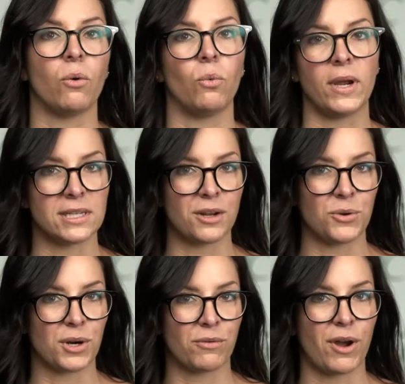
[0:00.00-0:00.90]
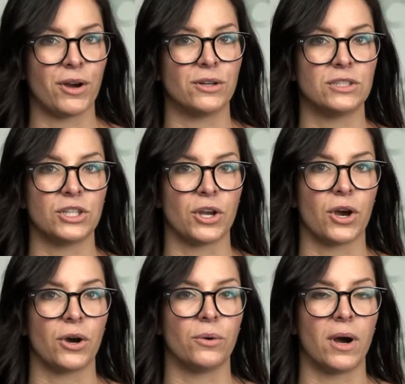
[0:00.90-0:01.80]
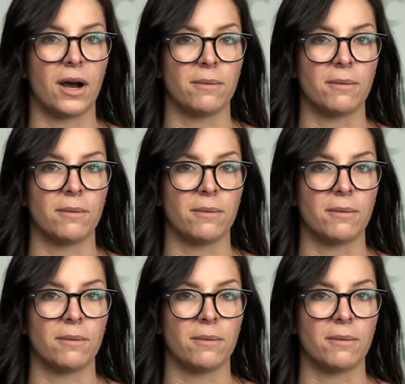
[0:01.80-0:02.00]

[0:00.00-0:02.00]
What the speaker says: way down York Road to go